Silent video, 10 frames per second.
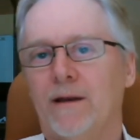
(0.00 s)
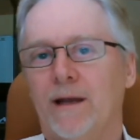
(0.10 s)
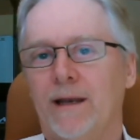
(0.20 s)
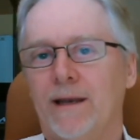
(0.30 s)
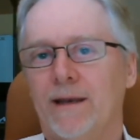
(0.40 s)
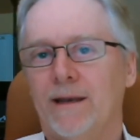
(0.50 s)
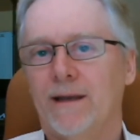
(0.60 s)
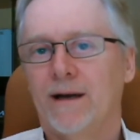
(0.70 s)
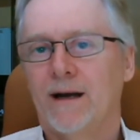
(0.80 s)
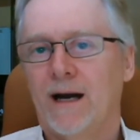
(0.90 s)
and
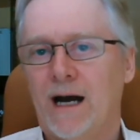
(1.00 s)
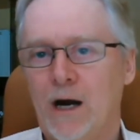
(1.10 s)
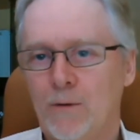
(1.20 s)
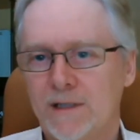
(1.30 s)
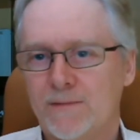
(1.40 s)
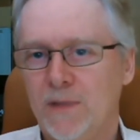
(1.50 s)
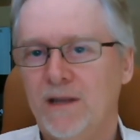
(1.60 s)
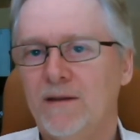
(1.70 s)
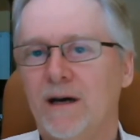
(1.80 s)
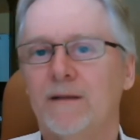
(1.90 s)
how it's
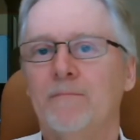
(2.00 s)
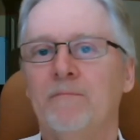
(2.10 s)
being done.